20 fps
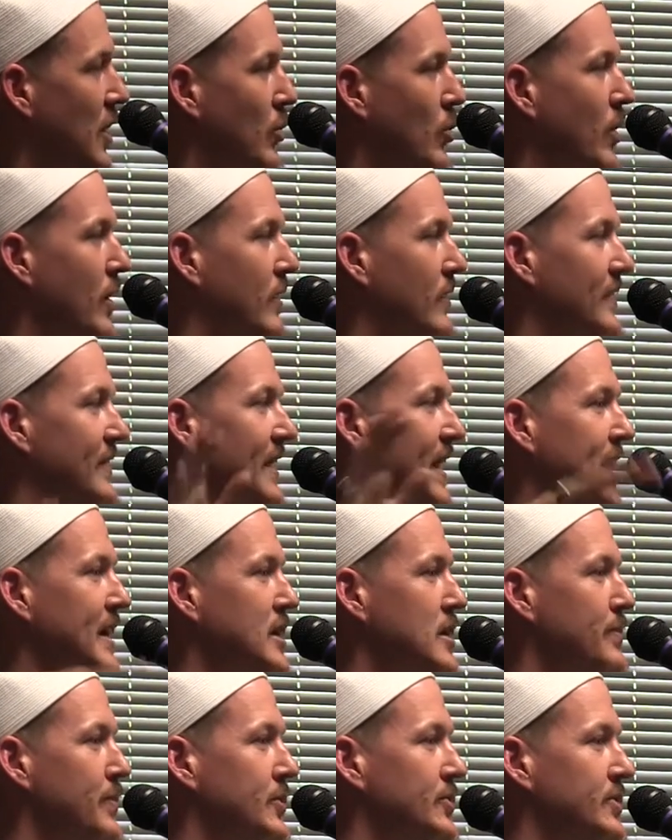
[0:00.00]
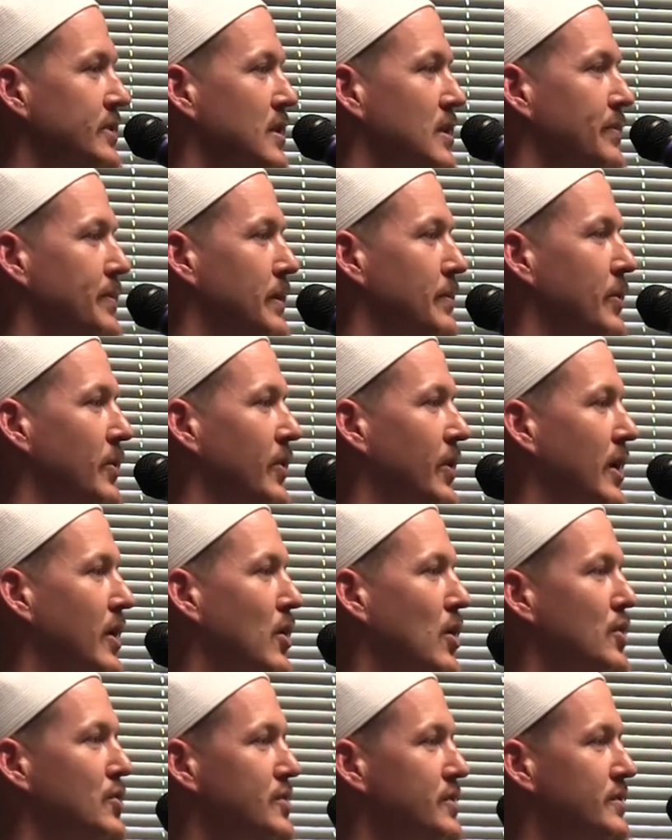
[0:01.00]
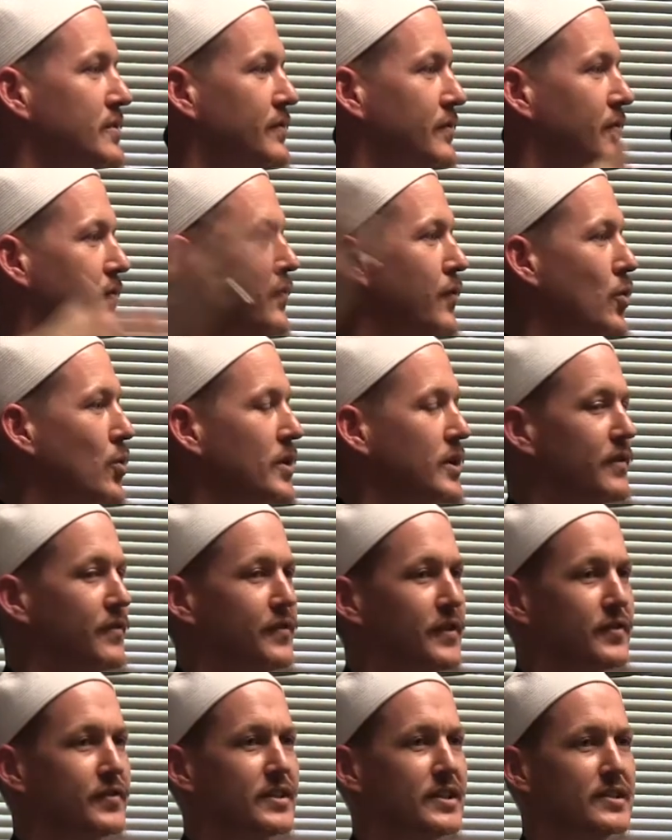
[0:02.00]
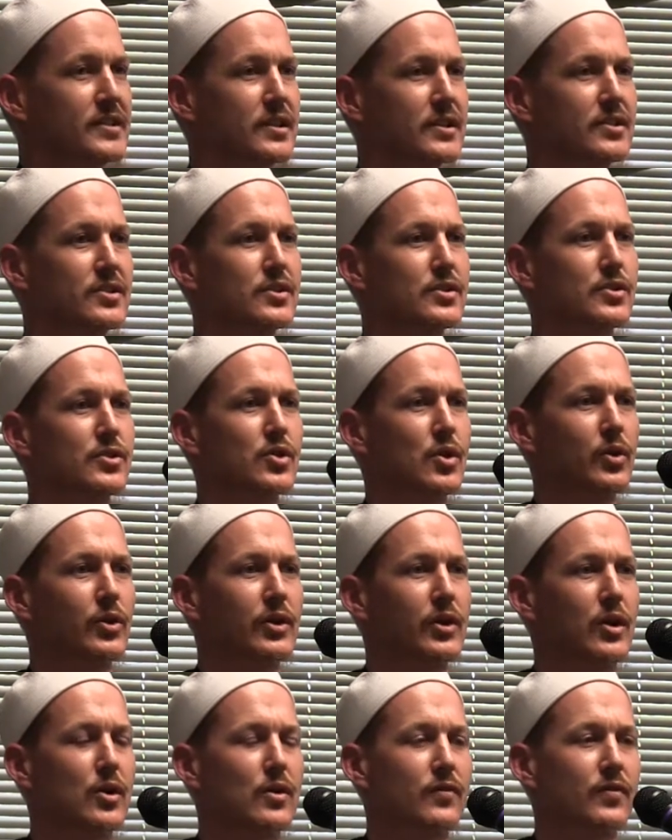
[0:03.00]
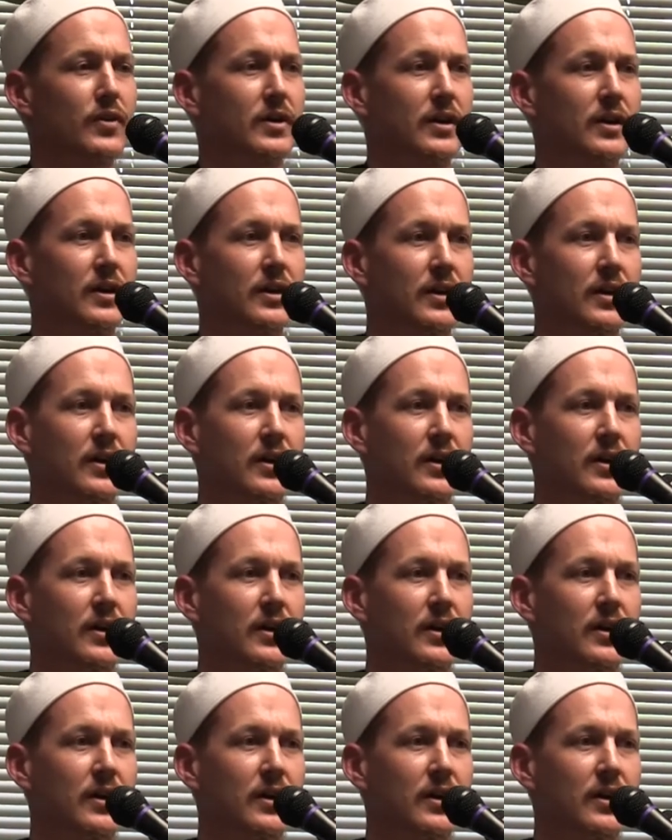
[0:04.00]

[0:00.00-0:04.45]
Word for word: where 90% of the people there are just 40, 50, 60 years old and over.